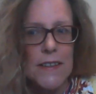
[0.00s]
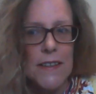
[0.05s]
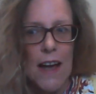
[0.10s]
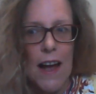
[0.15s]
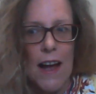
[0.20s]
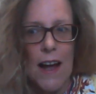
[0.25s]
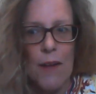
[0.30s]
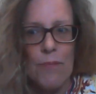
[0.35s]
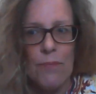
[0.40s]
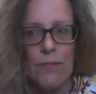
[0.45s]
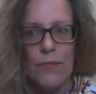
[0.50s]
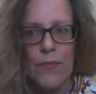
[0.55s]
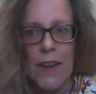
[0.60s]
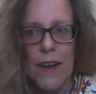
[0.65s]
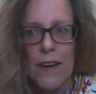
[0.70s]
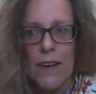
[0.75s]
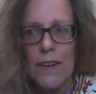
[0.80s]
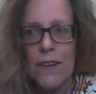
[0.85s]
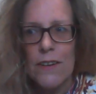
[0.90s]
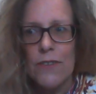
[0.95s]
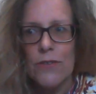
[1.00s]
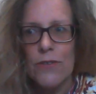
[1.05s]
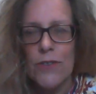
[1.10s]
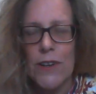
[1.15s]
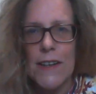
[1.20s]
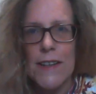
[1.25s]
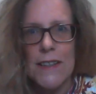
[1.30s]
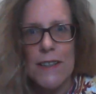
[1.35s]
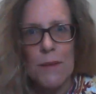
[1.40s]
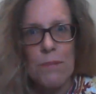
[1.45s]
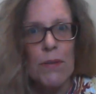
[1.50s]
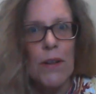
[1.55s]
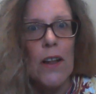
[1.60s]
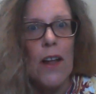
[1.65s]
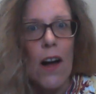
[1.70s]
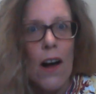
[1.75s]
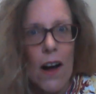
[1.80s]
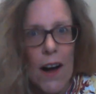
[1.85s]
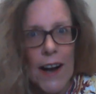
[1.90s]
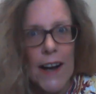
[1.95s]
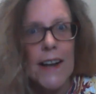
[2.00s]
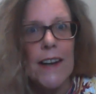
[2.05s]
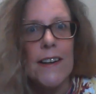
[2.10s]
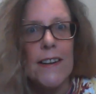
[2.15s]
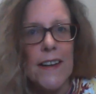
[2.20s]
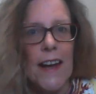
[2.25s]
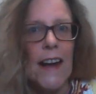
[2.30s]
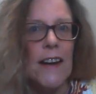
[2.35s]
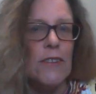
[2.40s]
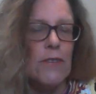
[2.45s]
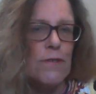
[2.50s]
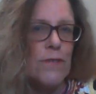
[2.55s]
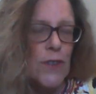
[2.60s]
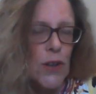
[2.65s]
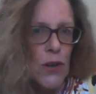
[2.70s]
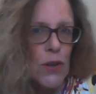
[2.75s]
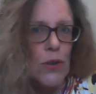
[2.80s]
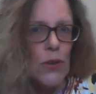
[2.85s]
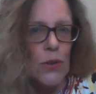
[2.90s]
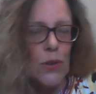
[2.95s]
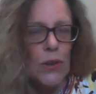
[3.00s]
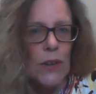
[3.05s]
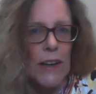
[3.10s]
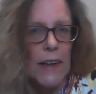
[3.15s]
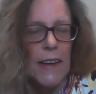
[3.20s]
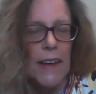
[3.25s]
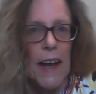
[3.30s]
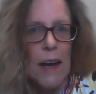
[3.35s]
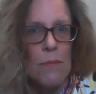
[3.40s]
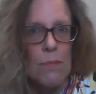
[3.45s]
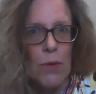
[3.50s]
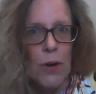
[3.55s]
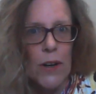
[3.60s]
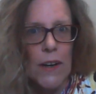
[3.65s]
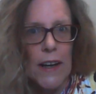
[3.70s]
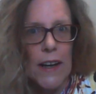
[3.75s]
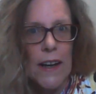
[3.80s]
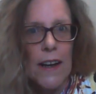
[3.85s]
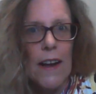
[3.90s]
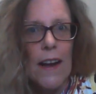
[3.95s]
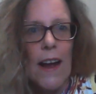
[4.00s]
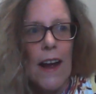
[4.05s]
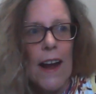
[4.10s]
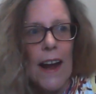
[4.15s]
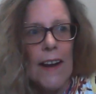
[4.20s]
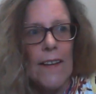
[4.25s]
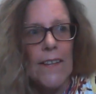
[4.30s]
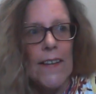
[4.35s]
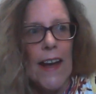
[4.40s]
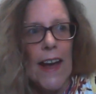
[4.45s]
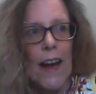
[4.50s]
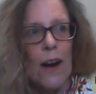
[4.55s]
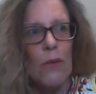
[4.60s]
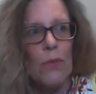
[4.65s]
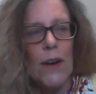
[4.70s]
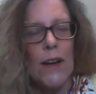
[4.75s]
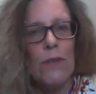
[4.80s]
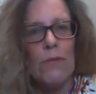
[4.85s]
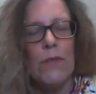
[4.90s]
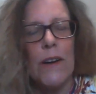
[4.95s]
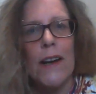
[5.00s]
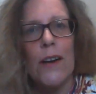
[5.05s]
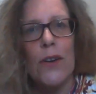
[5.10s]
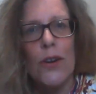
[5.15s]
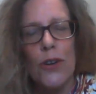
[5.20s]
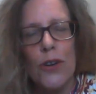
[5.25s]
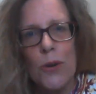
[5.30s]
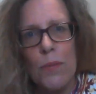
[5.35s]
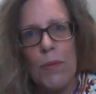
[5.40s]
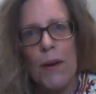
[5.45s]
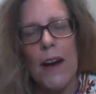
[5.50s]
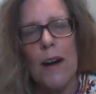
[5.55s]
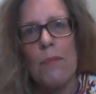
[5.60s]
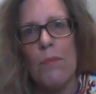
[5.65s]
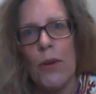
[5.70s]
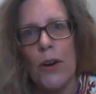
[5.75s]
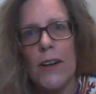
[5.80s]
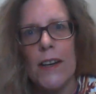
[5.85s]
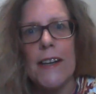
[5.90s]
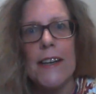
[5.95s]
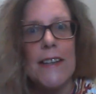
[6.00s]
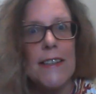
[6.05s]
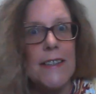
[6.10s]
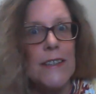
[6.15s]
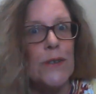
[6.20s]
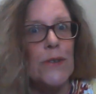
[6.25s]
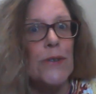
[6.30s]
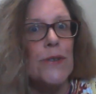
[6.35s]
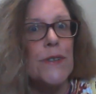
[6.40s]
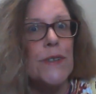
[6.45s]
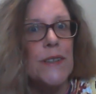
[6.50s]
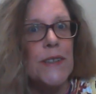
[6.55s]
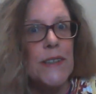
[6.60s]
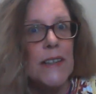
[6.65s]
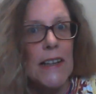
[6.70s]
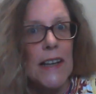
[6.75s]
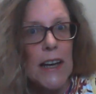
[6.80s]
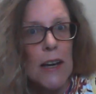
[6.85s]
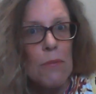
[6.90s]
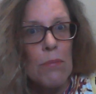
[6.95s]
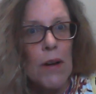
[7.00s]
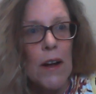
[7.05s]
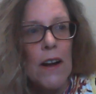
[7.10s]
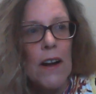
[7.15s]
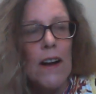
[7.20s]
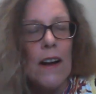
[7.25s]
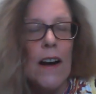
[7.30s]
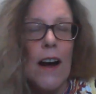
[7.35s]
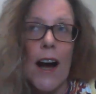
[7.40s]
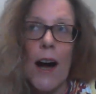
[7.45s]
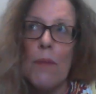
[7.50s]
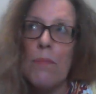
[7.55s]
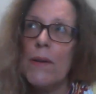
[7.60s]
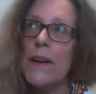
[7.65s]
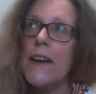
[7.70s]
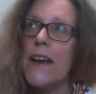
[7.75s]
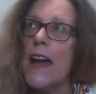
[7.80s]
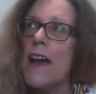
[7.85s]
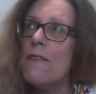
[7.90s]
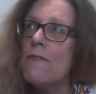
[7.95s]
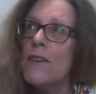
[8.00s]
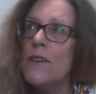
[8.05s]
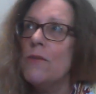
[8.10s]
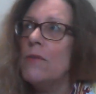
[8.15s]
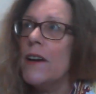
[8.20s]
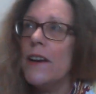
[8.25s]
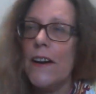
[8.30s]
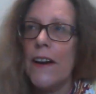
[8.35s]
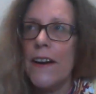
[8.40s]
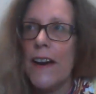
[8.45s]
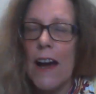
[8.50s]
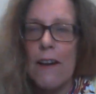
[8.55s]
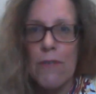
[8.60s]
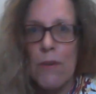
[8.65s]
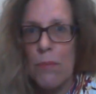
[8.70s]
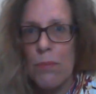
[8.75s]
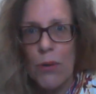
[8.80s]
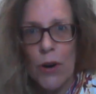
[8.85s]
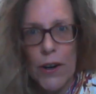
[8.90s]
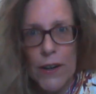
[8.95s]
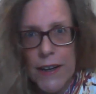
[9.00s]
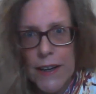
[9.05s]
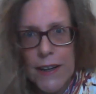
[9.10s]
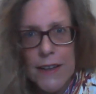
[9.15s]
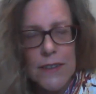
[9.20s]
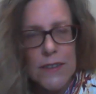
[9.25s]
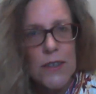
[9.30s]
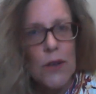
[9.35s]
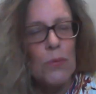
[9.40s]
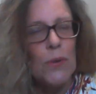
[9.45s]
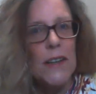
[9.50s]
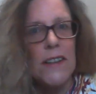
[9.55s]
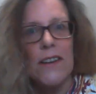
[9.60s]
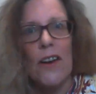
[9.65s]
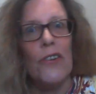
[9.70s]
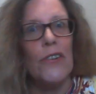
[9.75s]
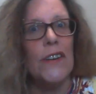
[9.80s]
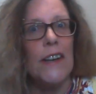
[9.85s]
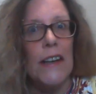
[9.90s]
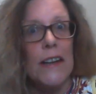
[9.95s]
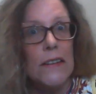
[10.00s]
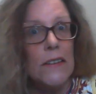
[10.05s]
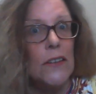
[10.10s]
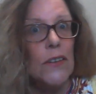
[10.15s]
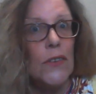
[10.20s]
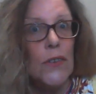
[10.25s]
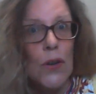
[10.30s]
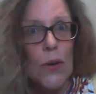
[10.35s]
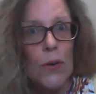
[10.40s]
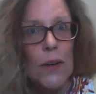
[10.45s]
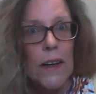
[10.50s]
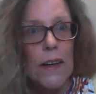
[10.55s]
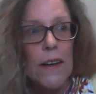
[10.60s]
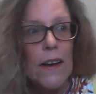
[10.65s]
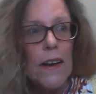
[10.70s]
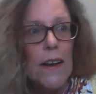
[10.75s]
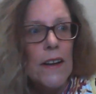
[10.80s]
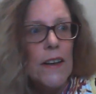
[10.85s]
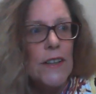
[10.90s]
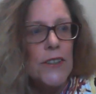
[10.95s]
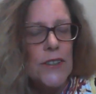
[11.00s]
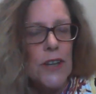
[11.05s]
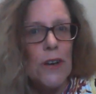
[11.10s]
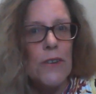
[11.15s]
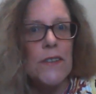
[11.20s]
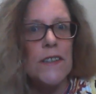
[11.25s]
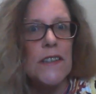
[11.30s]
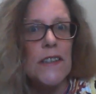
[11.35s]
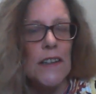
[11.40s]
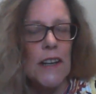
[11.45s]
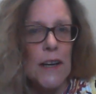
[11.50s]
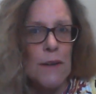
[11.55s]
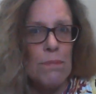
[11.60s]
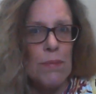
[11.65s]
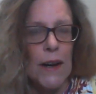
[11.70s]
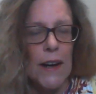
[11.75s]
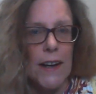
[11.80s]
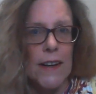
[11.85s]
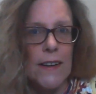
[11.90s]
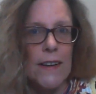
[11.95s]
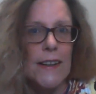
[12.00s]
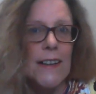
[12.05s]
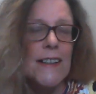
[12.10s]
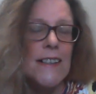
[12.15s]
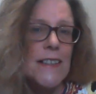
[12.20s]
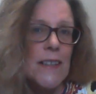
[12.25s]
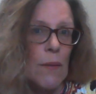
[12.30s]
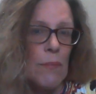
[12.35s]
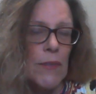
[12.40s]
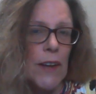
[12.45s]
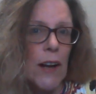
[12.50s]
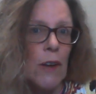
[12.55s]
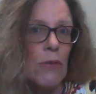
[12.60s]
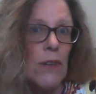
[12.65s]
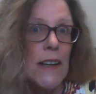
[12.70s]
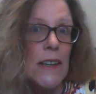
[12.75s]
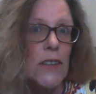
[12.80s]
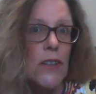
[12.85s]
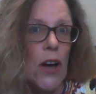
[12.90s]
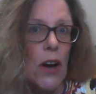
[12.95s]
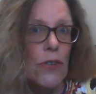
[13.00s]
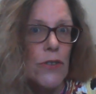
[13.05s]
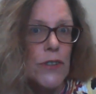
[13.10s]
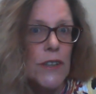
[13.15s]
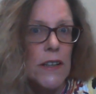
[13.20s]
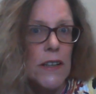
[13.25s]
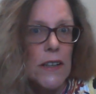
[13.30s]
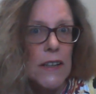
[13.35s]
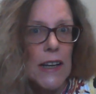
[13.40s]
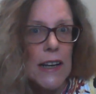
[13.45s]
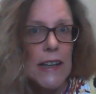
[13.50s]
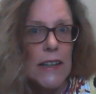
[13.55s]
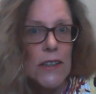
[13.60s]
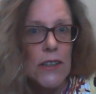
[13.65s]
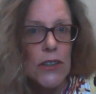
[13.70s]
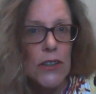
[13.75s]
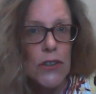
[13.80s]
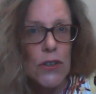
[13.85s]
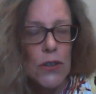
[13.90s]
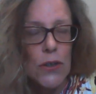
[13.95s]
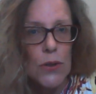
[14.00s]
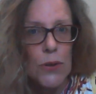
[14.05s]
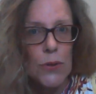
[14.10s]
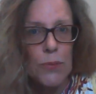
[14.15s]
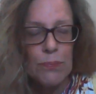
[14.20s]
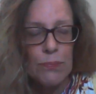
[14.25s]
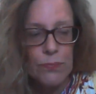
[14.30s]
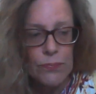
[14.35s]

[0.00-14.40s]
um, resupply that fuel in our body. And how we recoup our body is through sleep. Up in heaven, we don't have a body, so we don't need to do it. So sleeping is something we don't need to do.